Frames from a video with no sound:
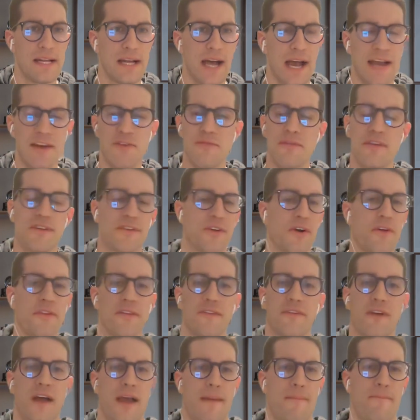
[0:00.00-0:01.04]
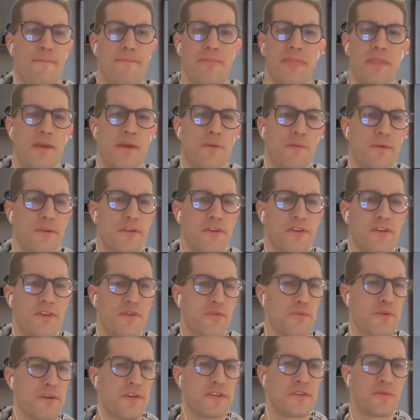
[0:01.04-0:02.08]
I do this all the time, which is
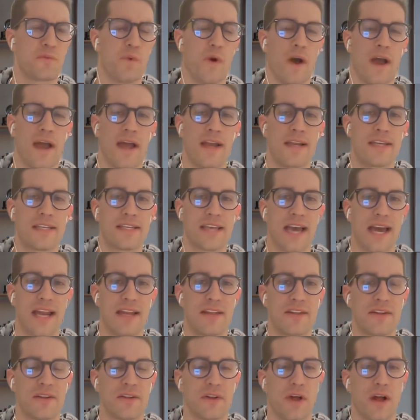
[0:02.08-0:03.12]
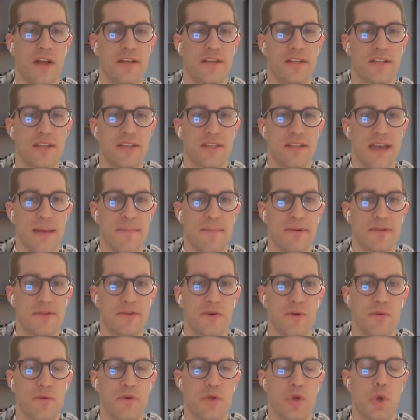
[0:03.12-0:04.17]
the reason why I decided to launch this
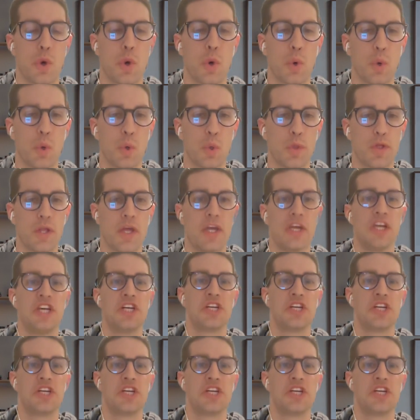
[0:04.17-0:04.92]
episode cold